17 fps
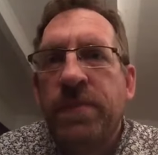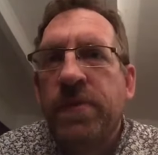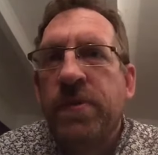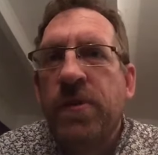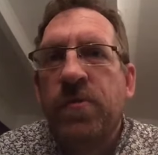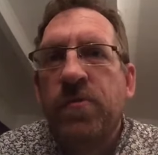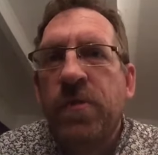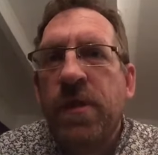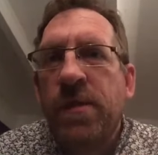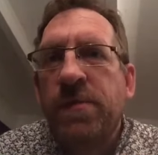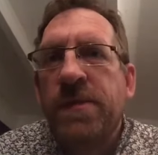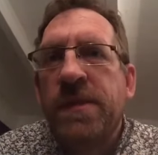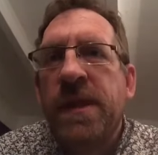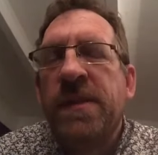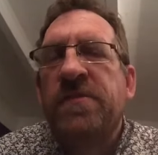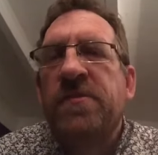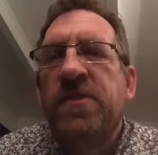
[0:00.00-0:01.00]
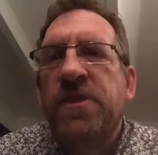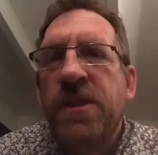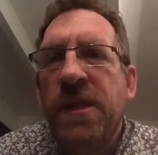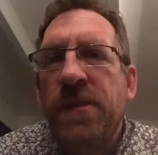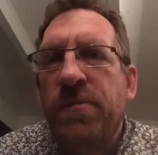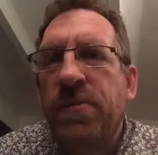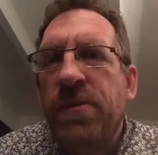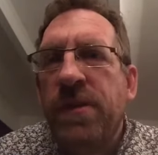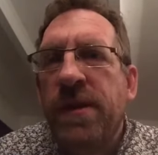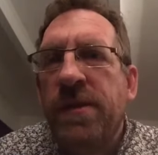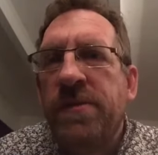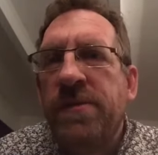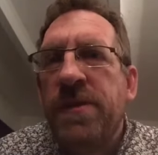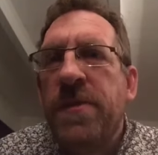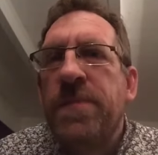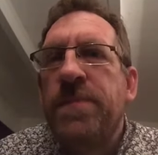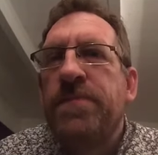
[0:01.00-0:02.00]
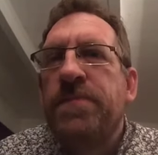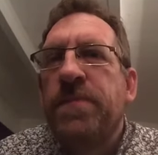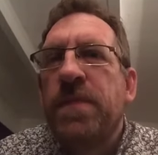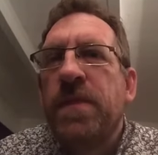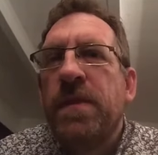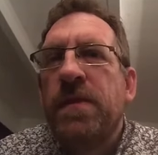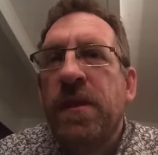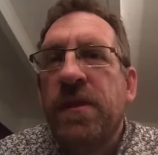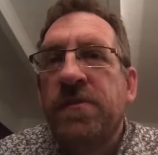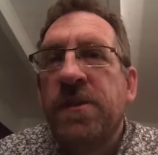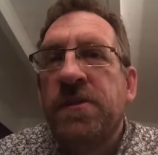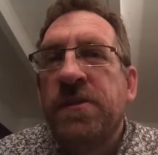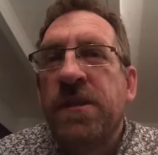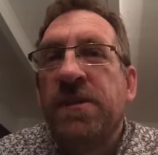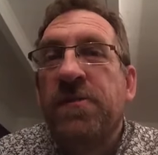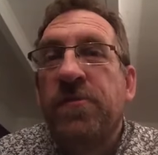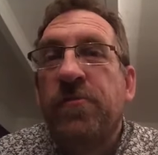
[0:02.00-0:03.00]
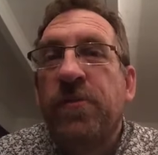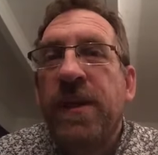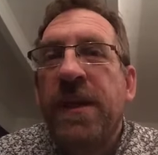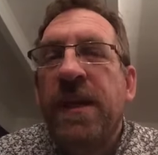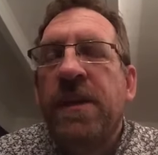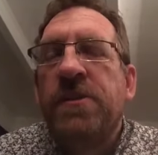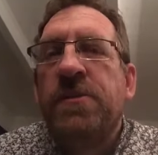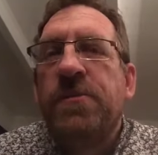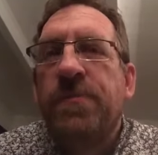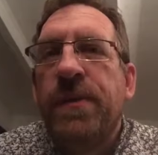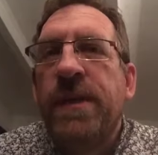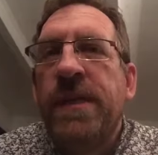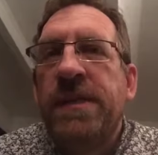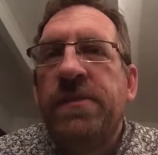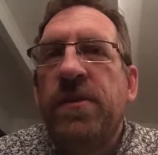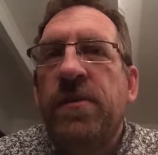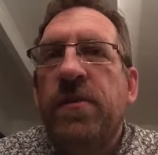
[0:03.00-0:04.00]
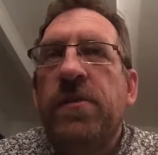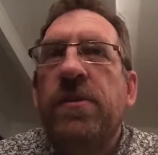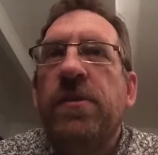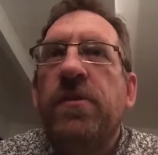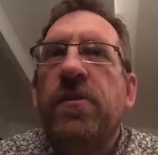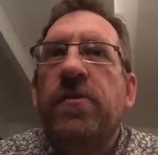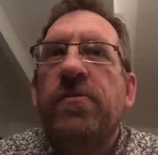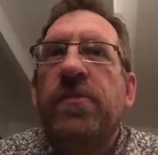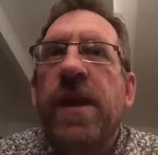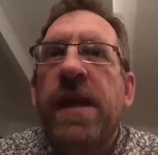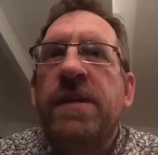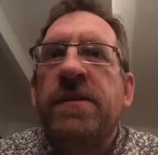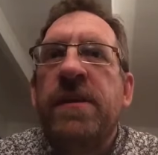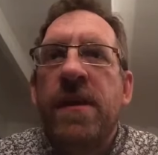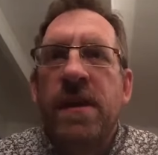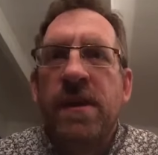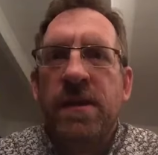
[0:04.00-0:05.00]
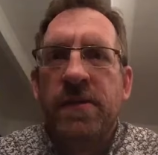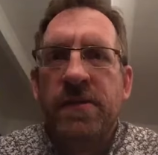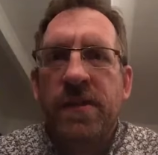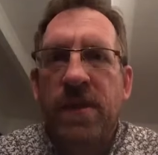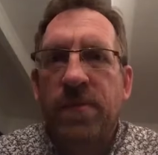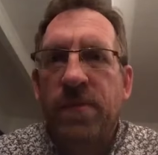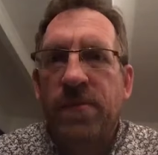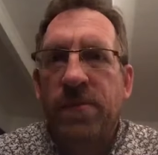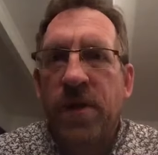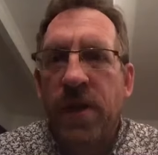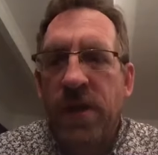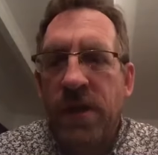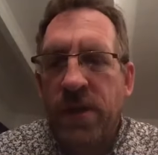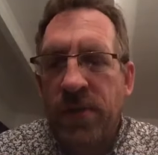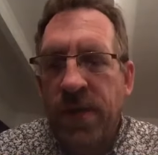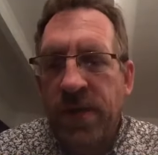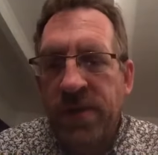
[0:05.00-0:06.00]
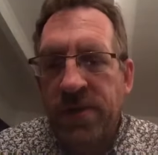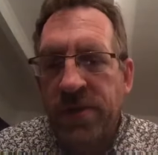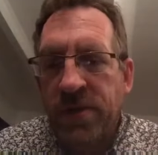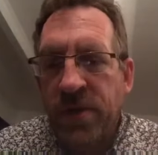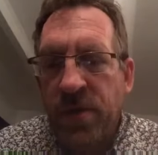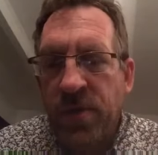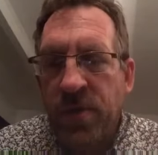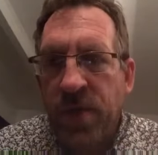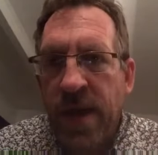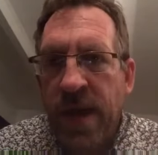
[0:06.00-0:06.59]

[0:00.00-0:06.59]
So all I would say is the cheaper it is, no such thing as a free lunch. Please do look at the contracts. Some will tie you into